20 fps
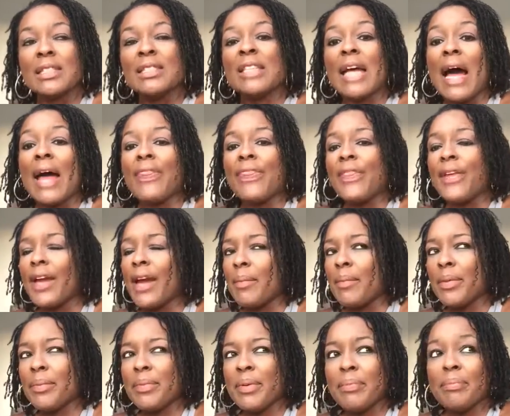So I think
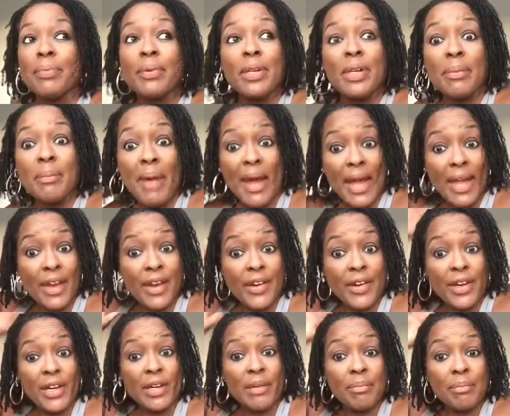I'm going to be pulling my
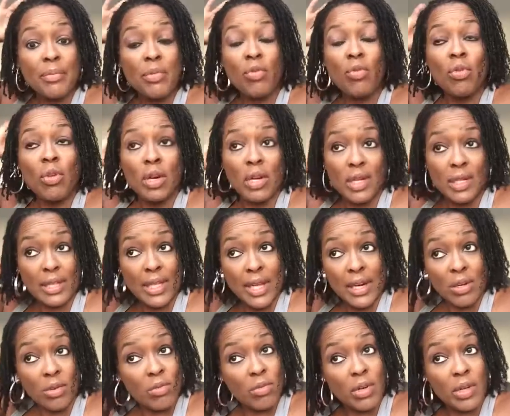hair up more because
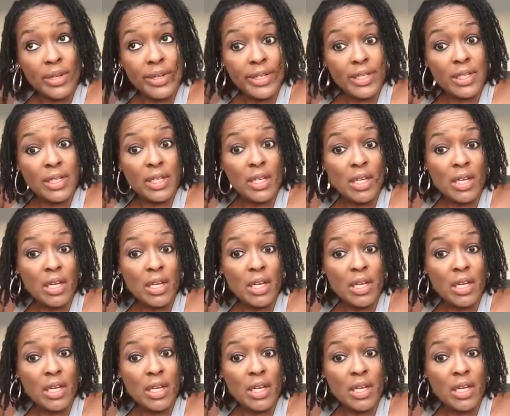I don't want it